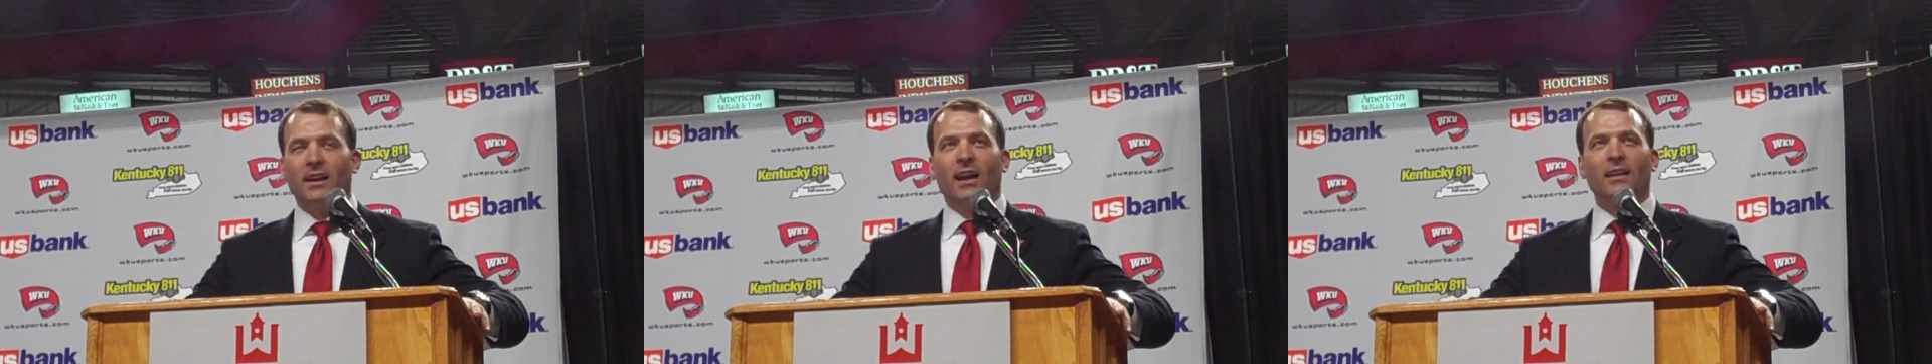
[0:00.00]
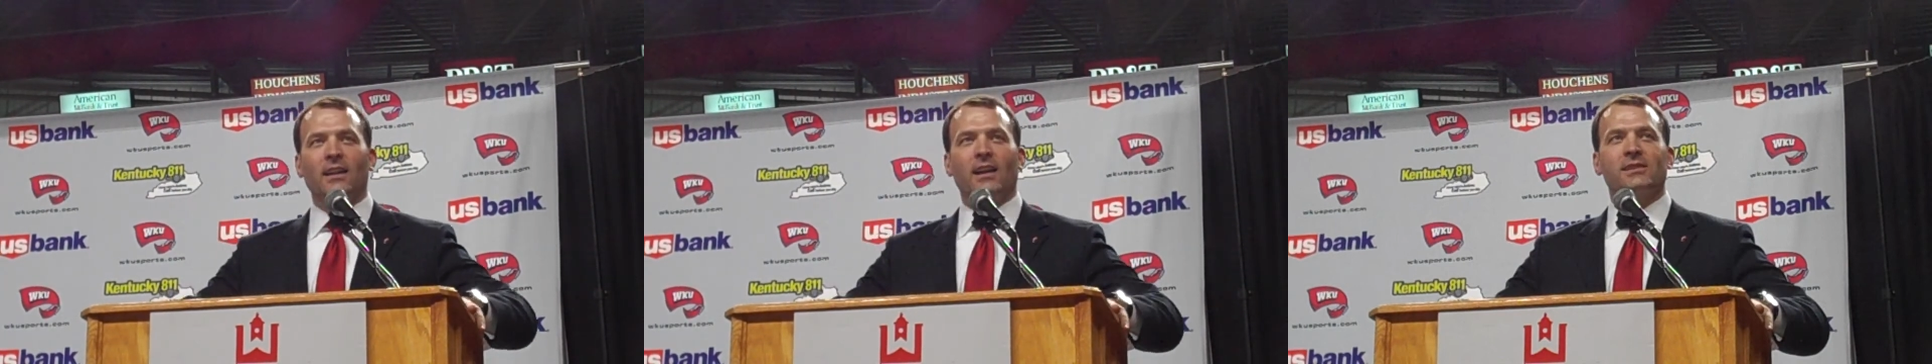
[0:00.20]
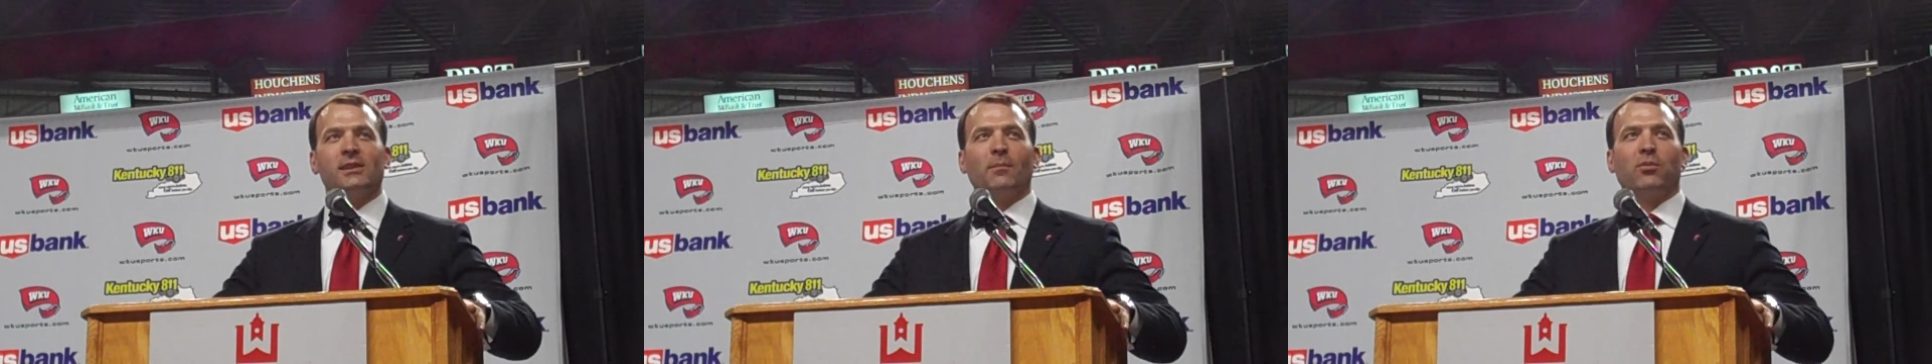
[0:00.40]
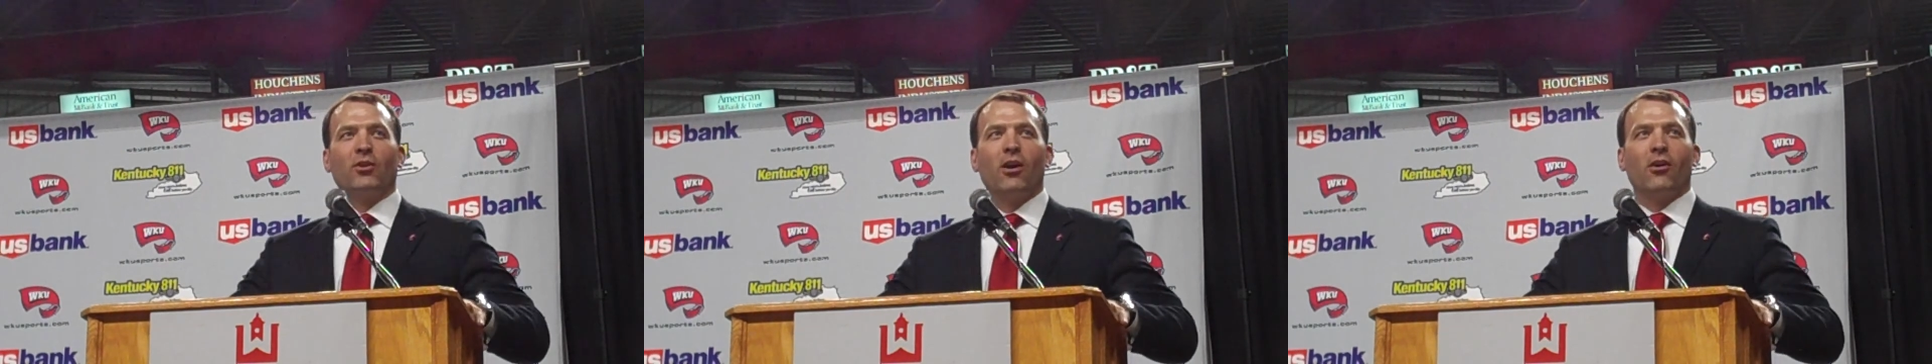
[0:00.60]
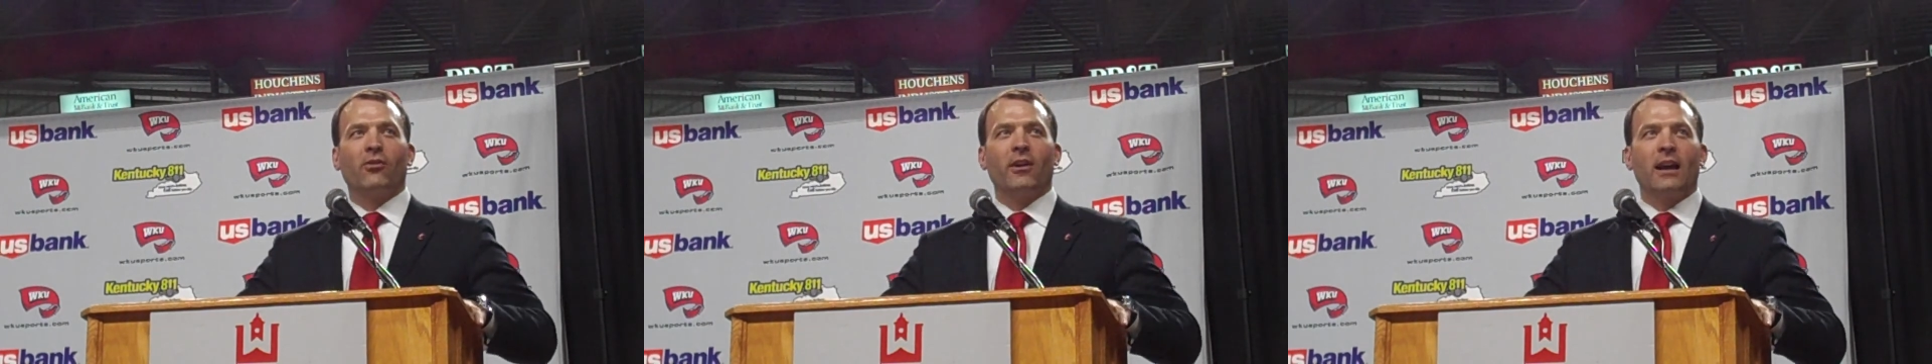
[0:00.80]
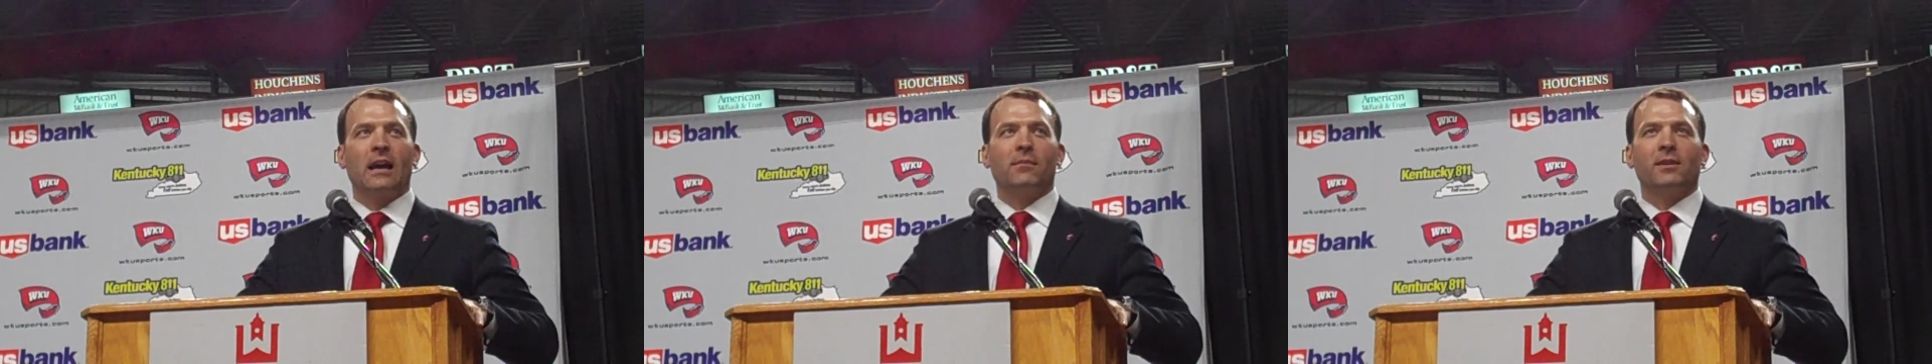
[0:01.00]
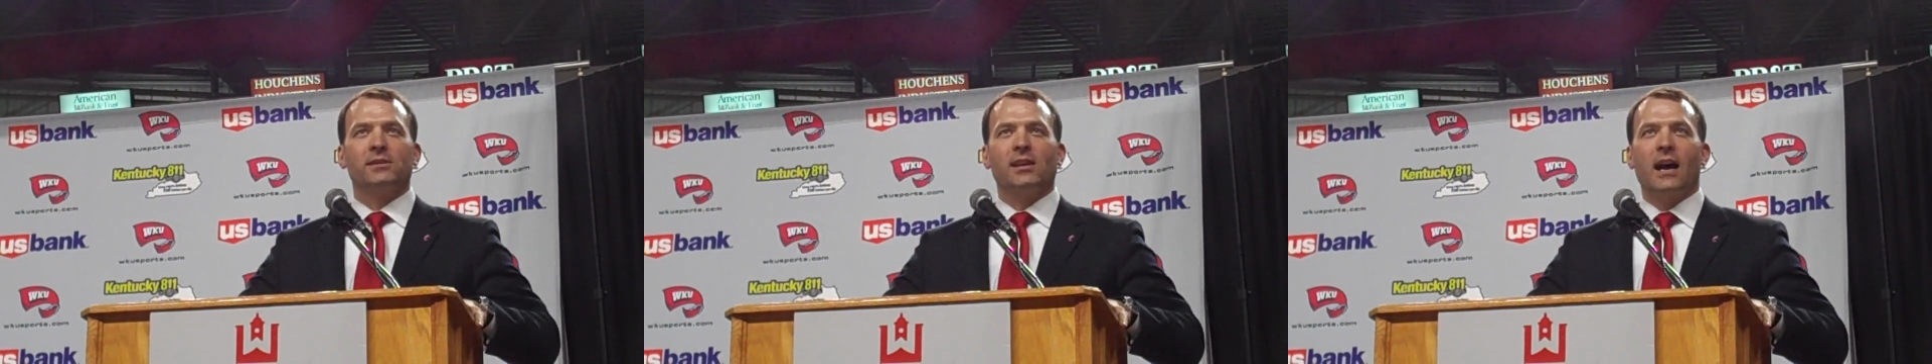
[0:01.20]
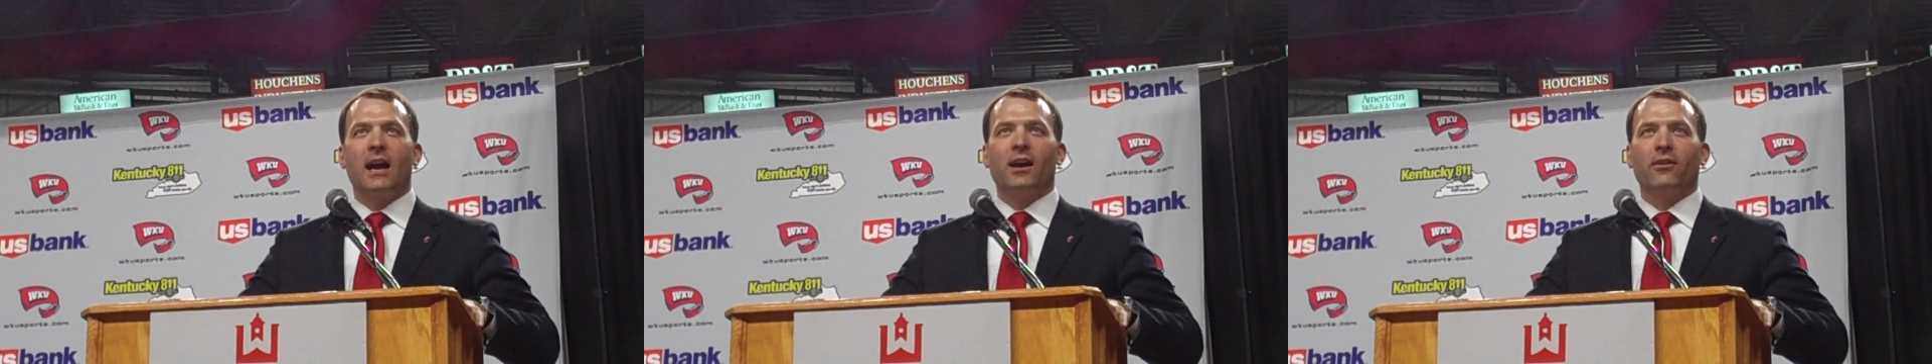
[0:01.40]
Unless a program is
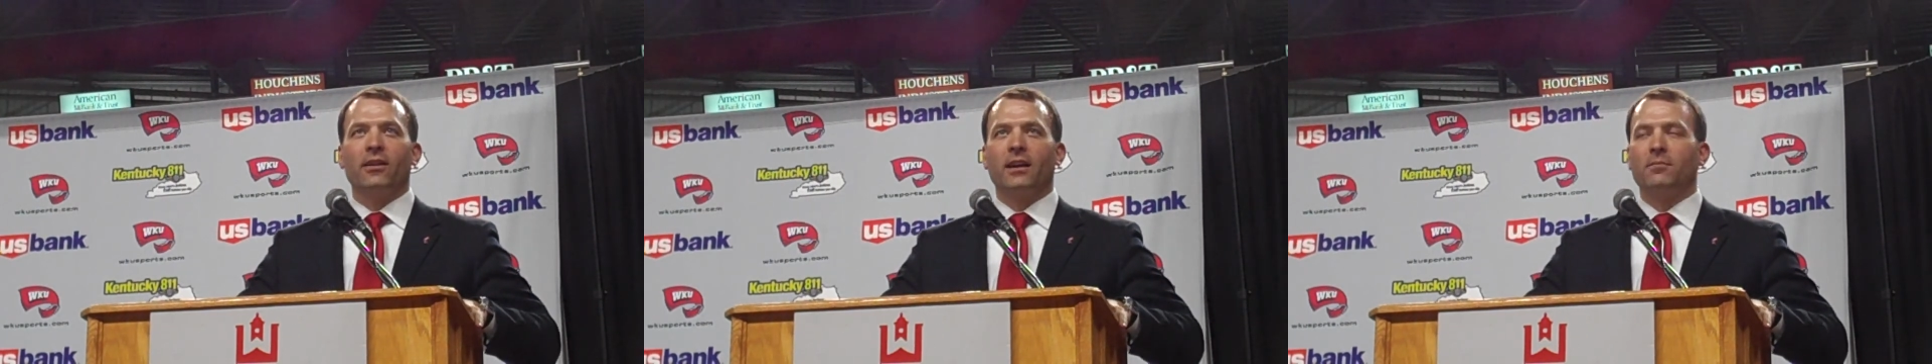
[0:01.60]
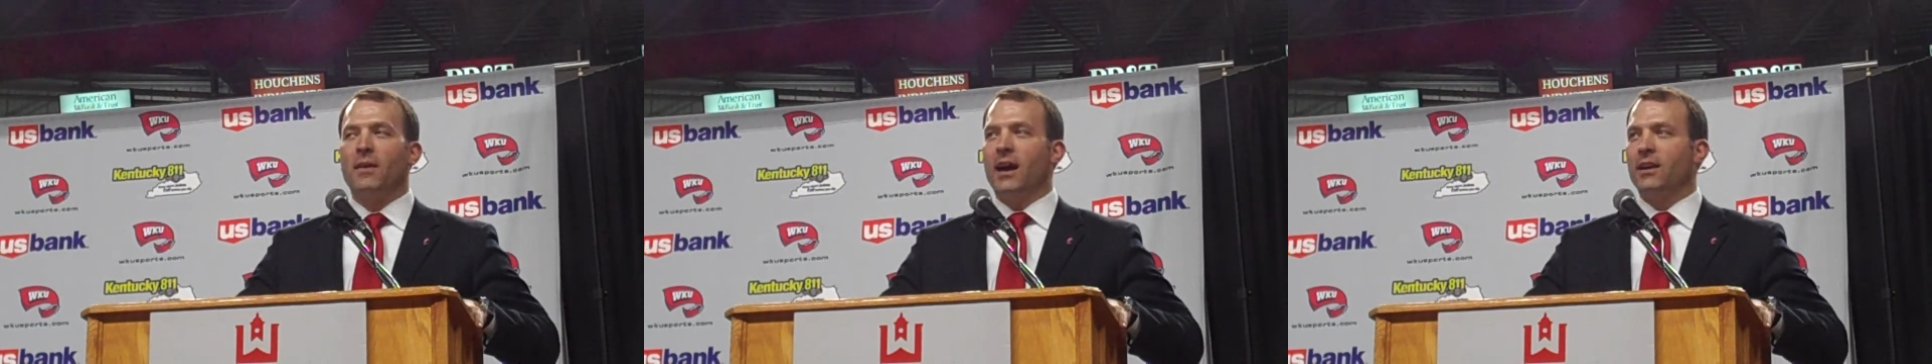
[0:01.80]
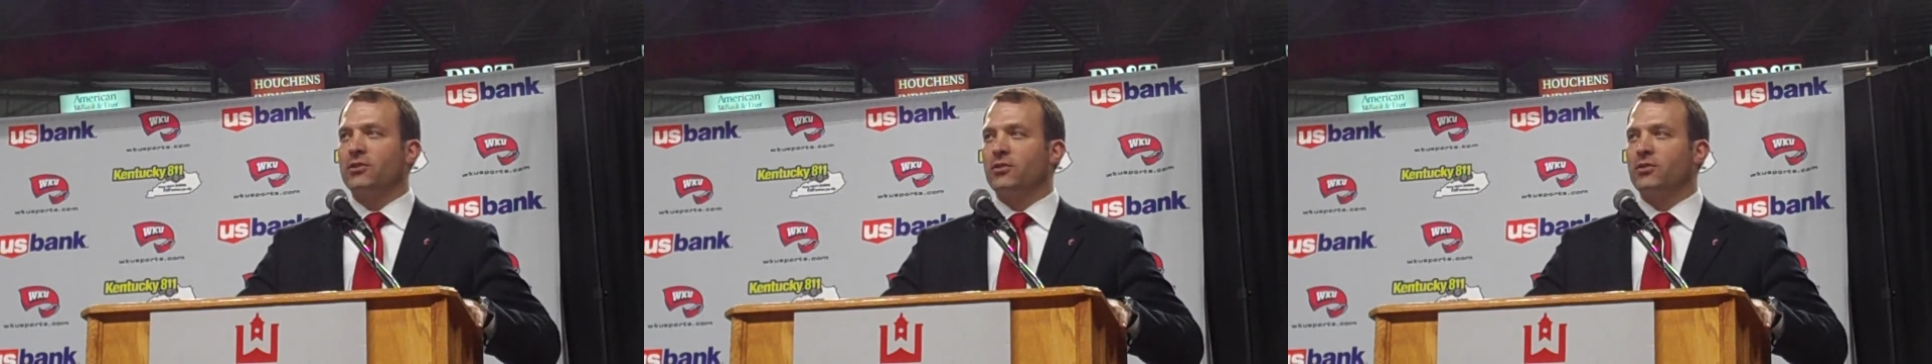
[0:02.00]
hiring Mike